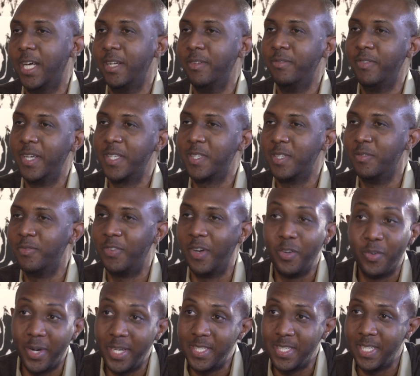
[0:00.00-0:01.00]
that invests in
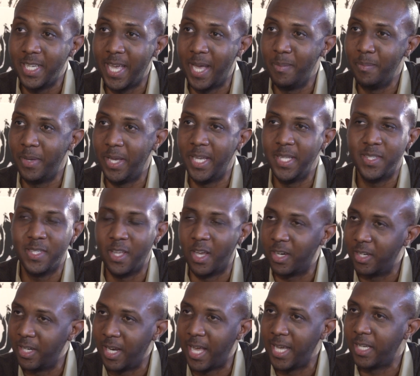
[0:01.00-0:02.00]
fundraising campaigns,
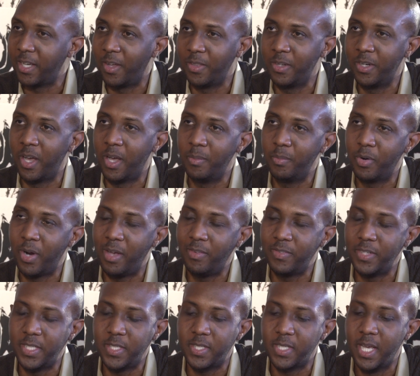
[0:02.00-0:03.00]
not unlike other
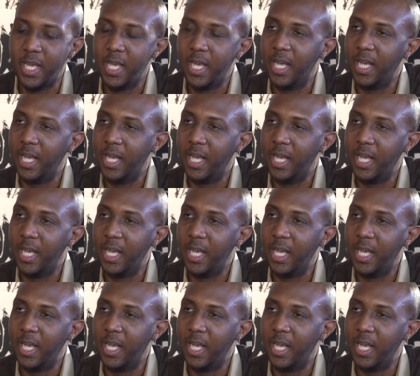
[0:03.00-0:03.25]
nonprofits,